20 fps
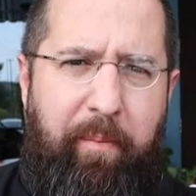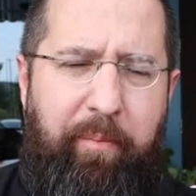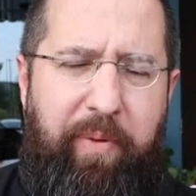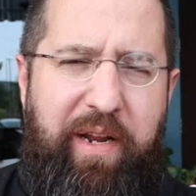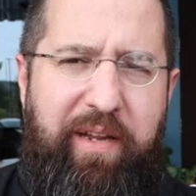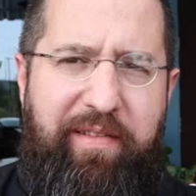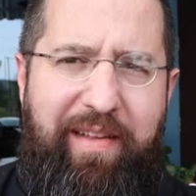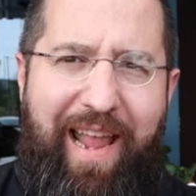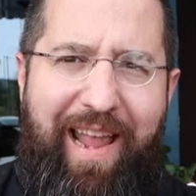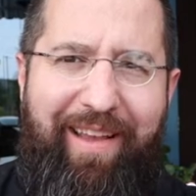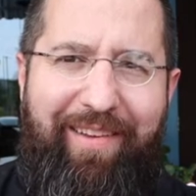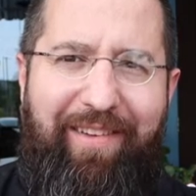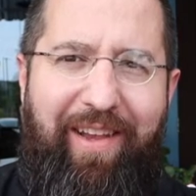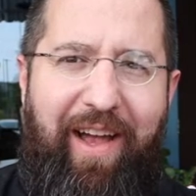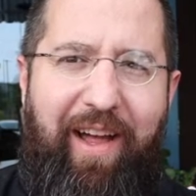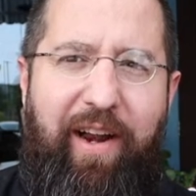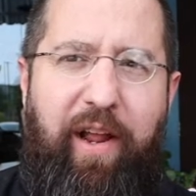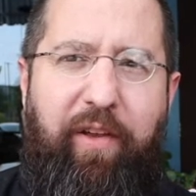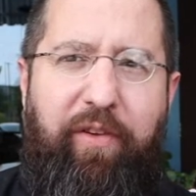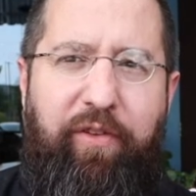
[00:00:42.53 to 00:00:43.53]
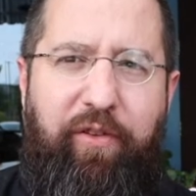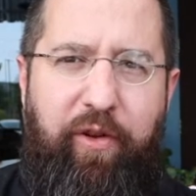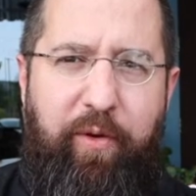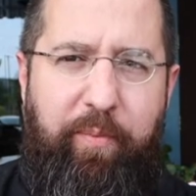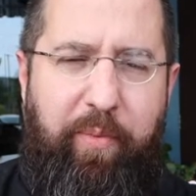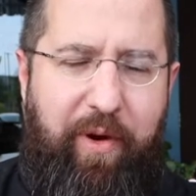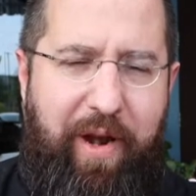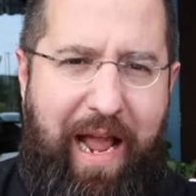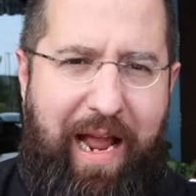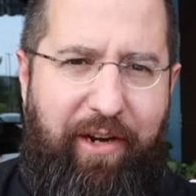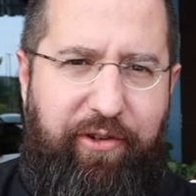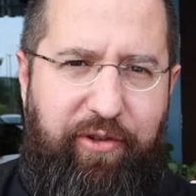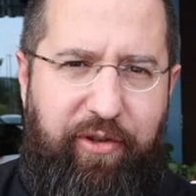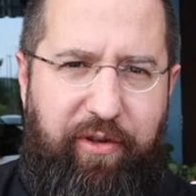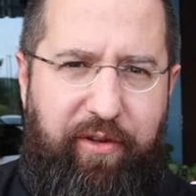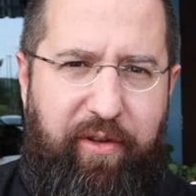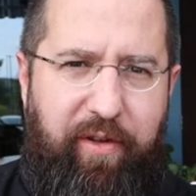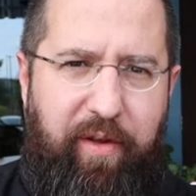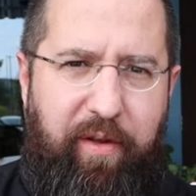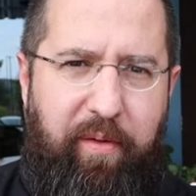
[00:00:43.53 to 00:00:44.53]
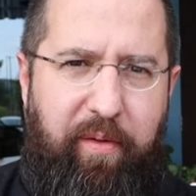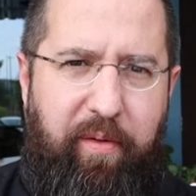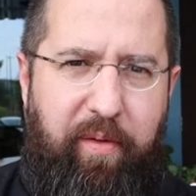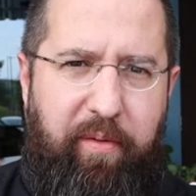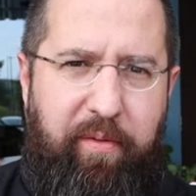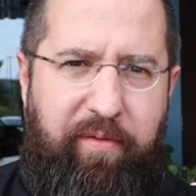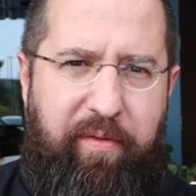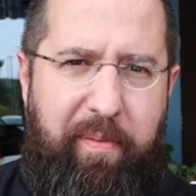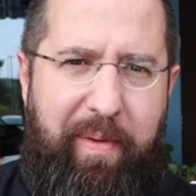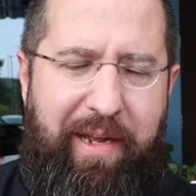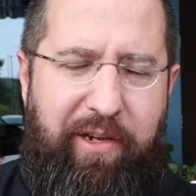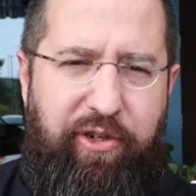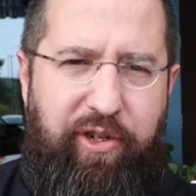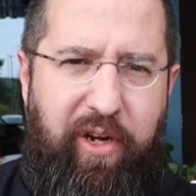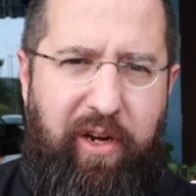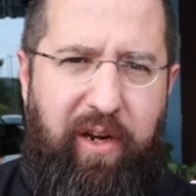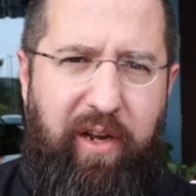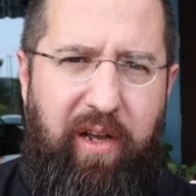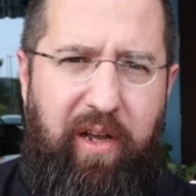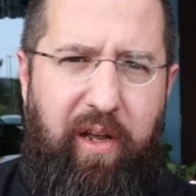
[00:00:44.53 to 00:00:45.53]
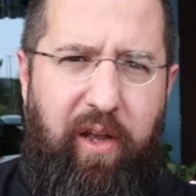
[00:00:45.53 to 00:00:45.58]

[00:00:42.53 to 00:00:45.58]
but it takes on a supernatural dimension.